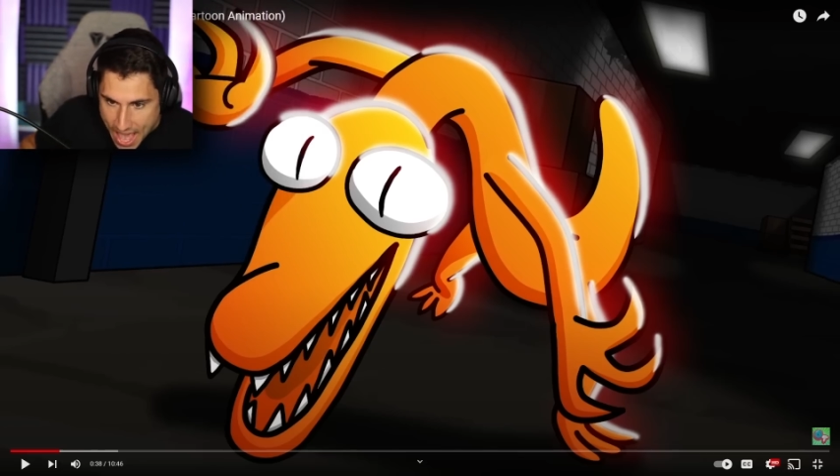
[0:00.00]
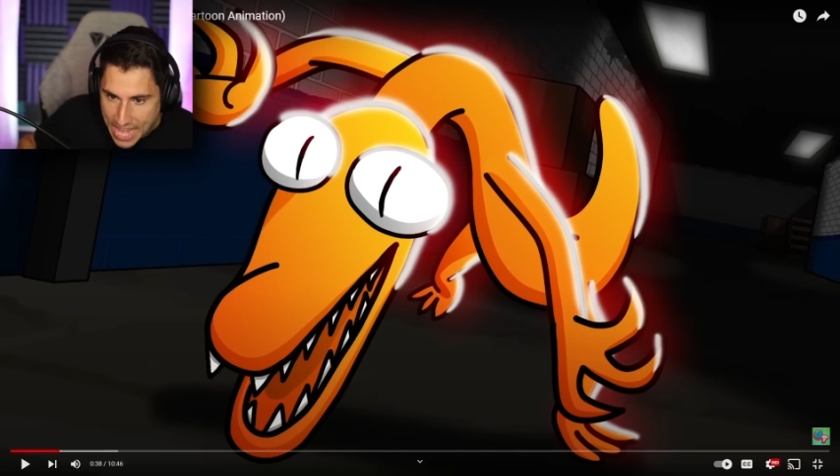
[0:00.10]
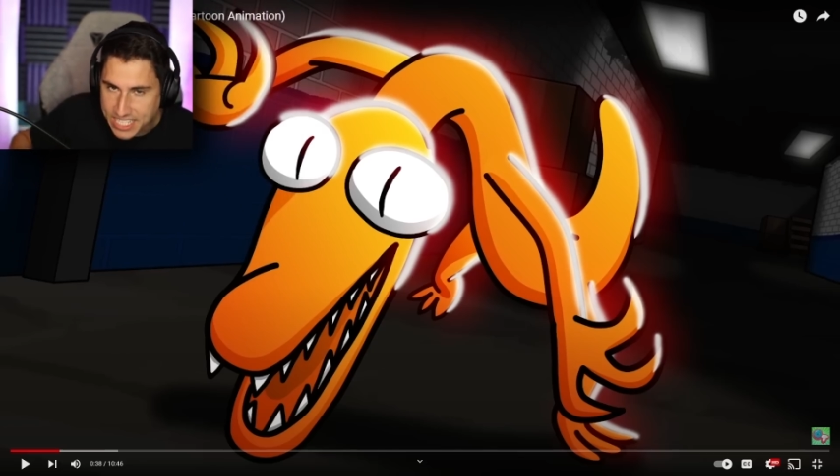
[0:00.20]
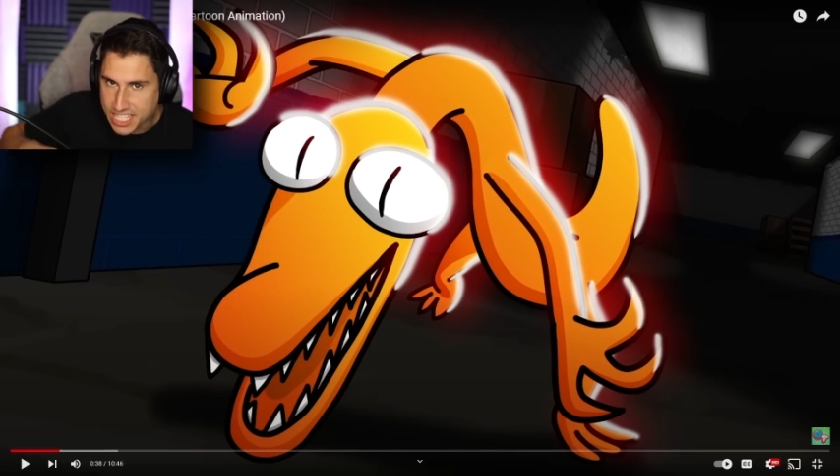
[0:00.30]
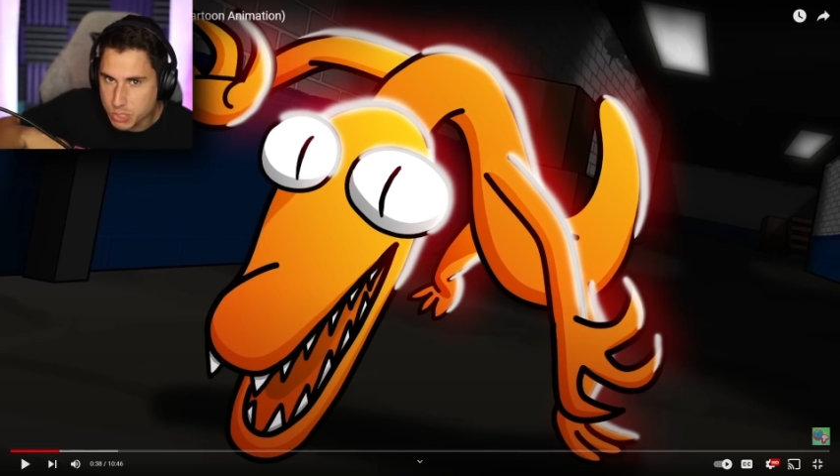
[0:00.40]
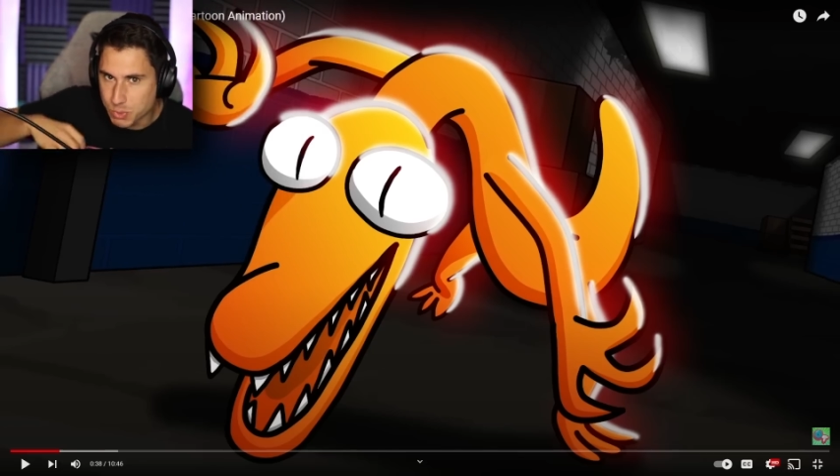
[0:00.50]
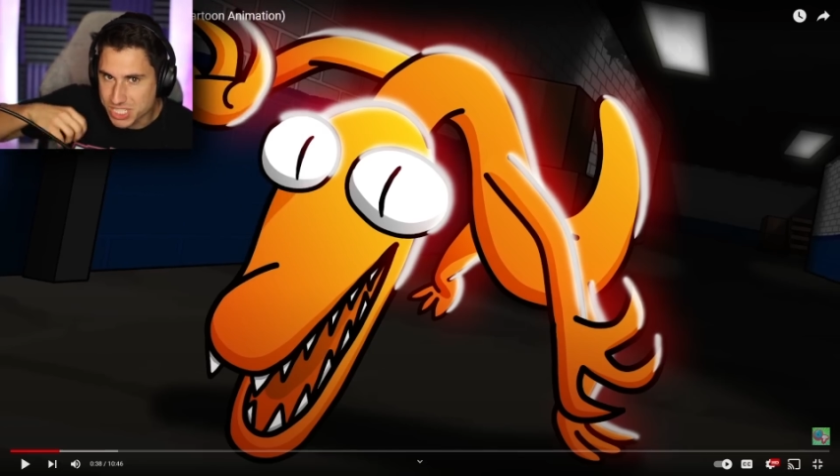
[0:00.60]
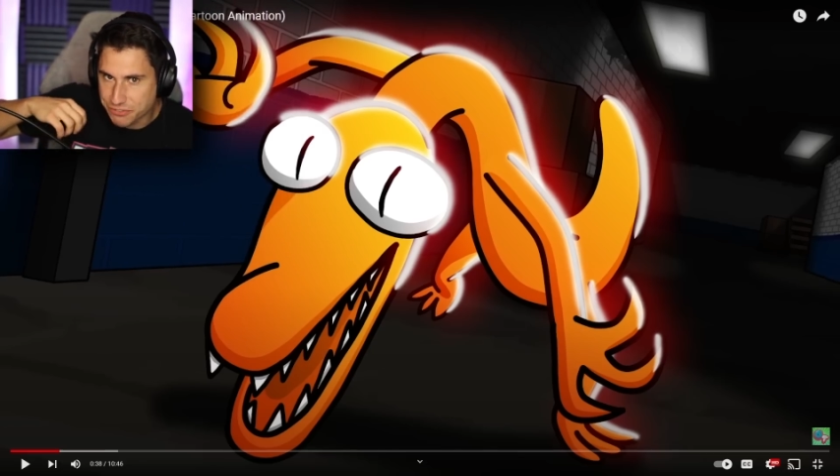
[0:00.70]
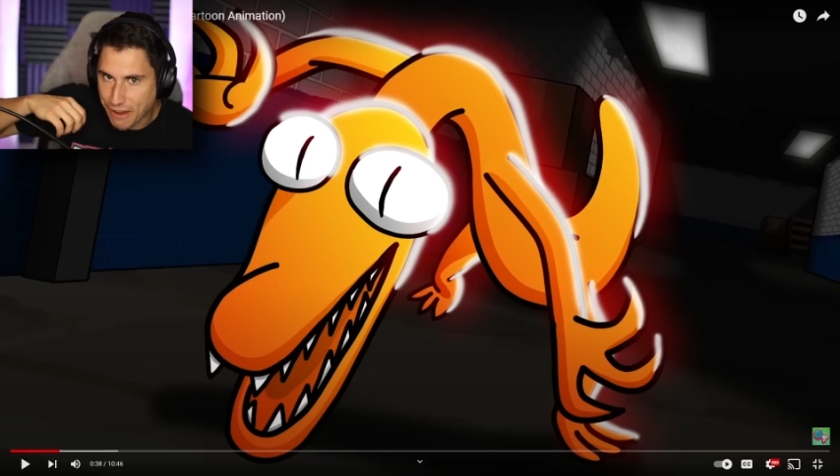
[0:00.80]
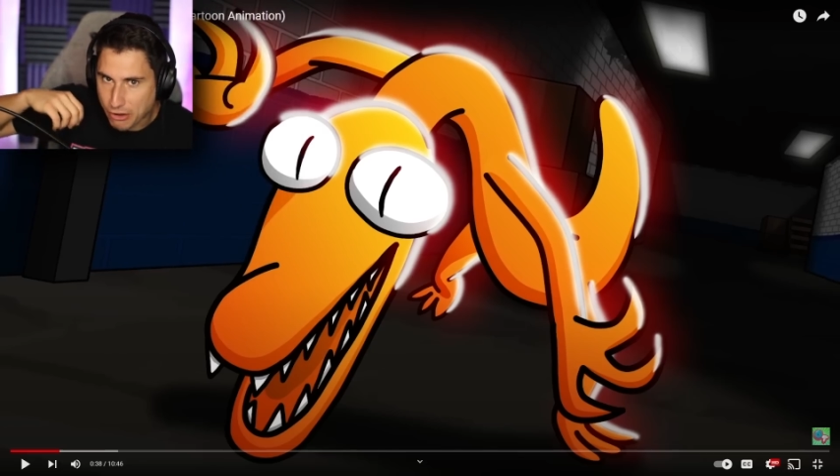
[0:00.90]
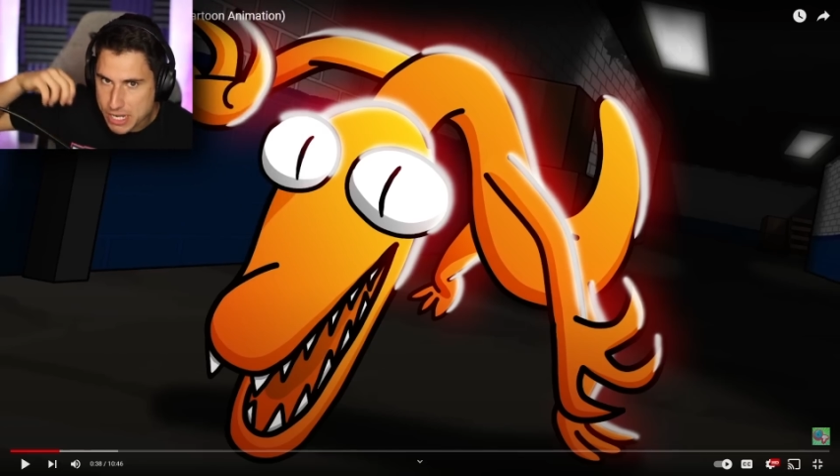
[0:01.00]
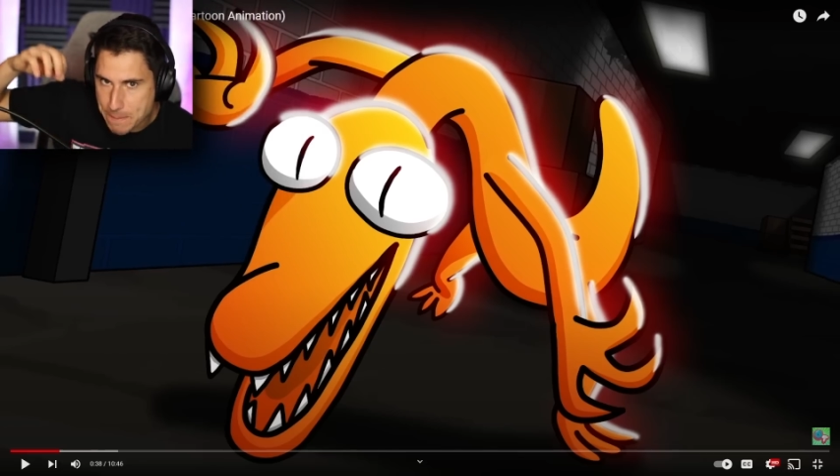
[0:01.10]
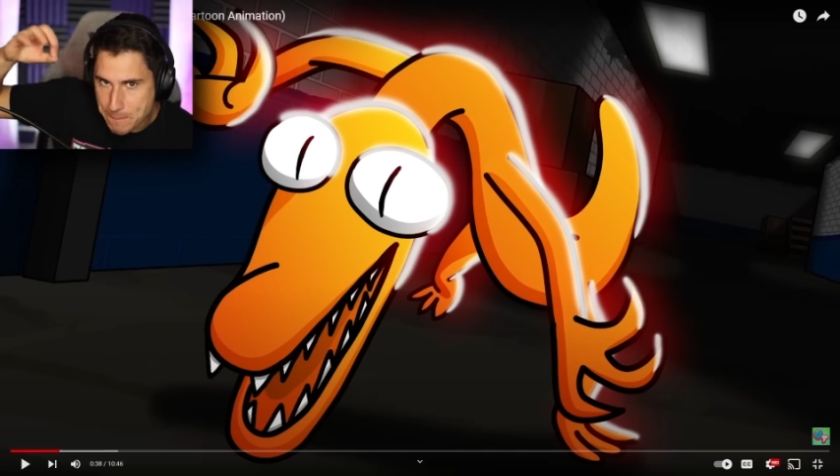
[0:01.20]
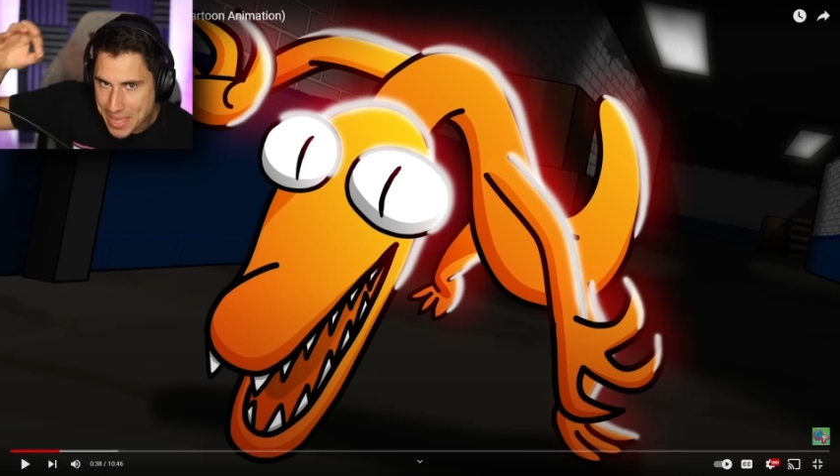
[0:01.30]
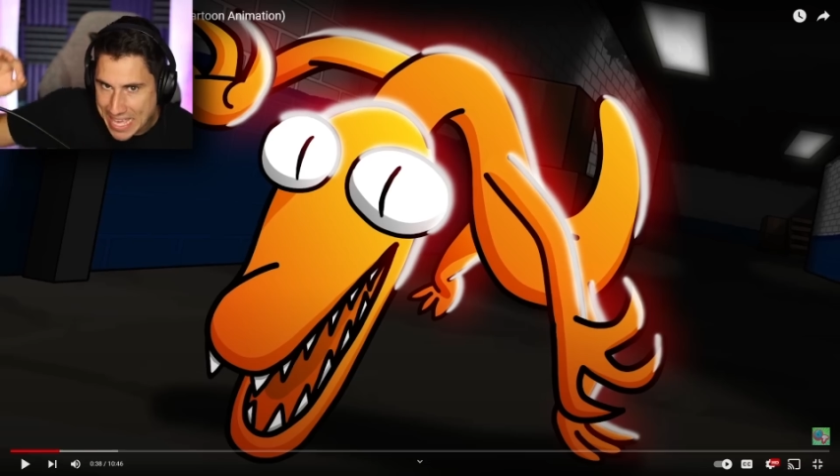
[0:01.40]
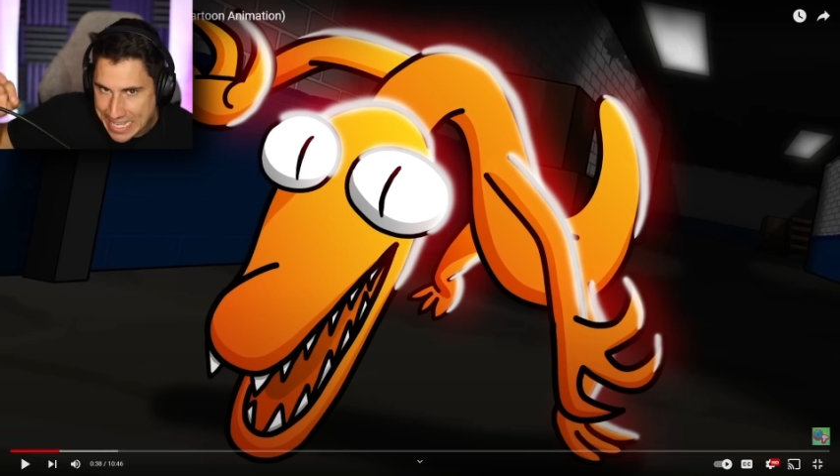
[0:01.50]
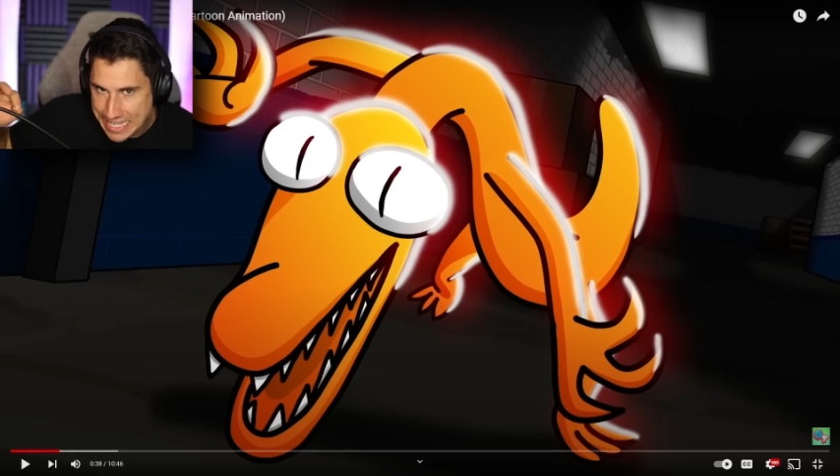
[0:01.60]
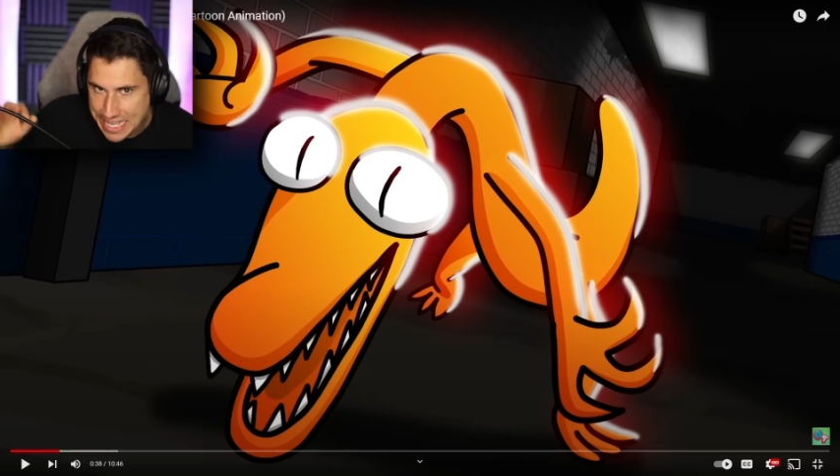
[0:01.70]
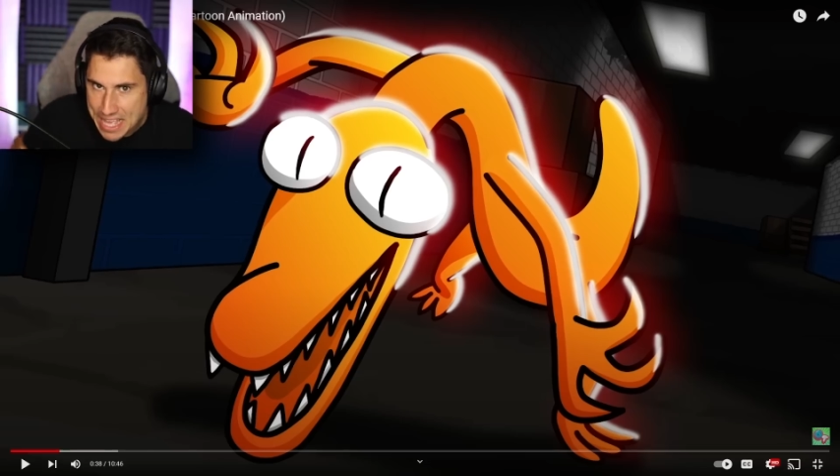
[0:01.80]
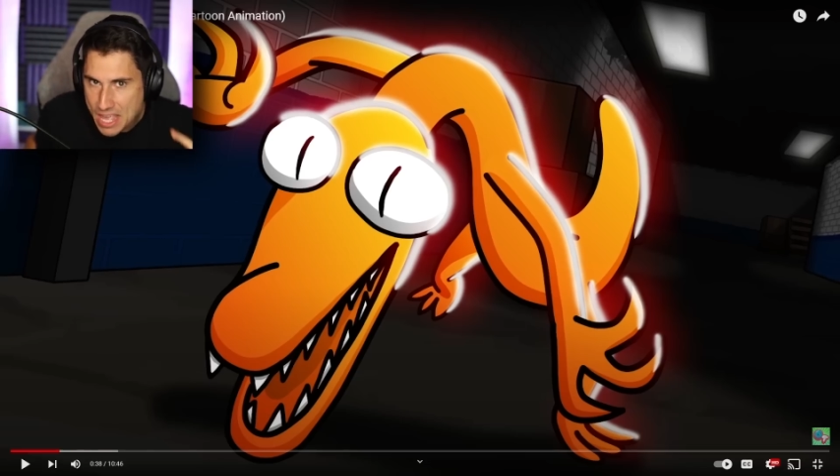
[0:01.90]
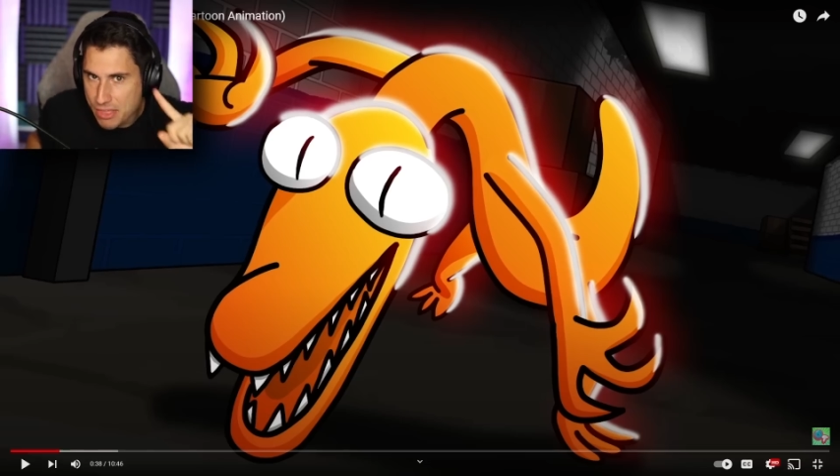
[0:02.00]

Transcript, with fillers: and he was very big.